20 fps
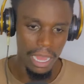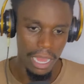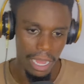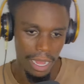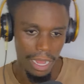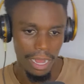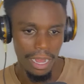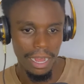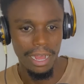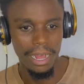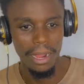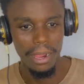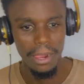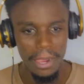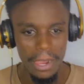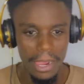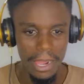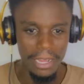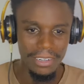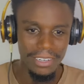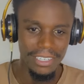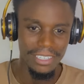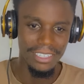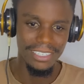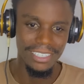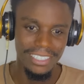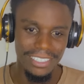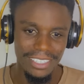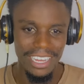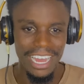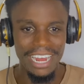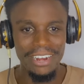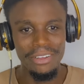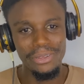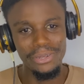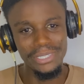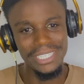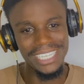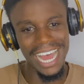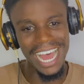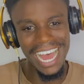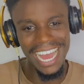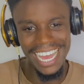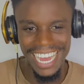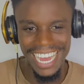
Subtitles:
Love you marathon, I no go tire.